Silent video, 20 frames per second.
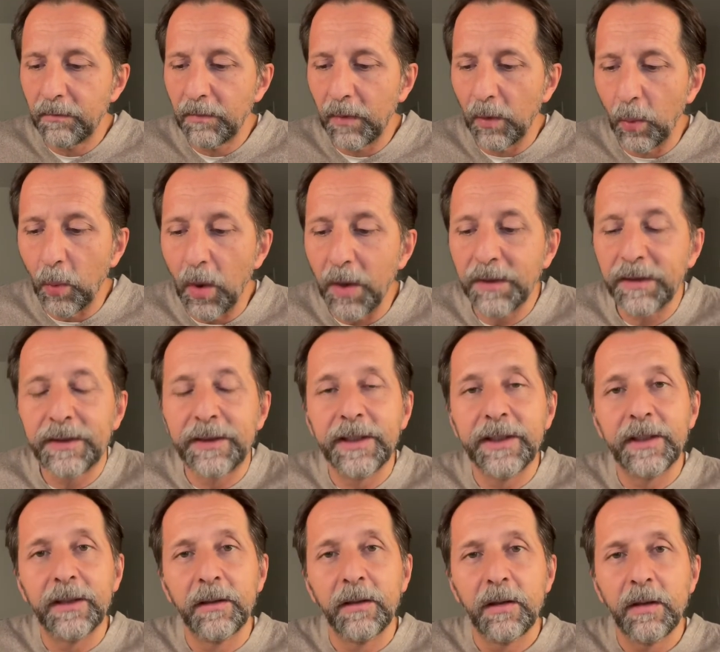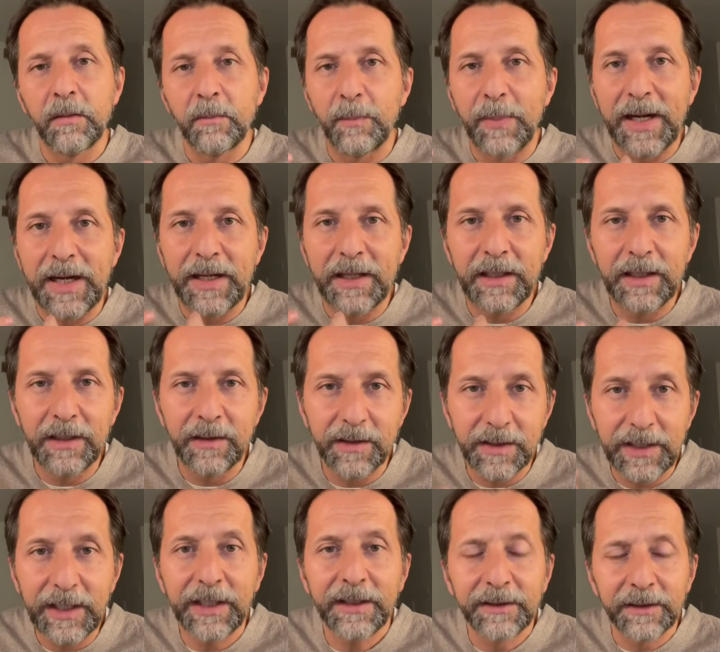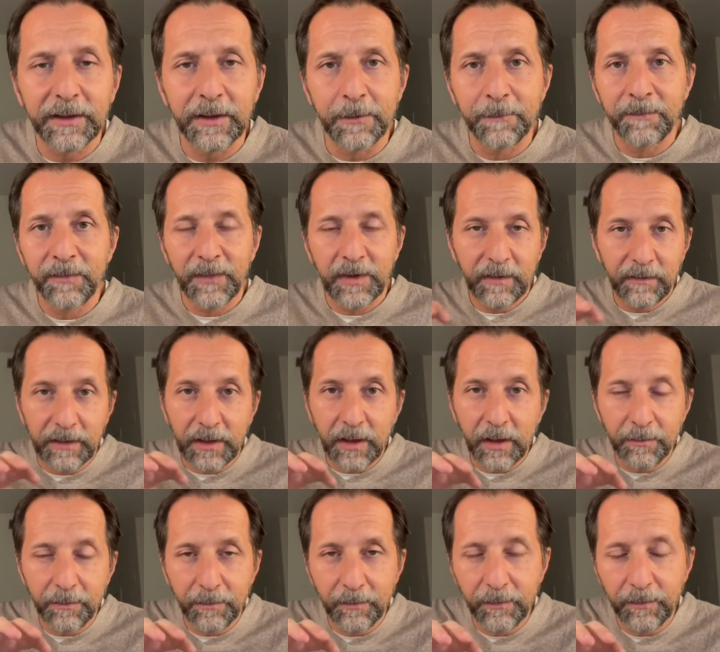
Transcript: wanted by Satan. The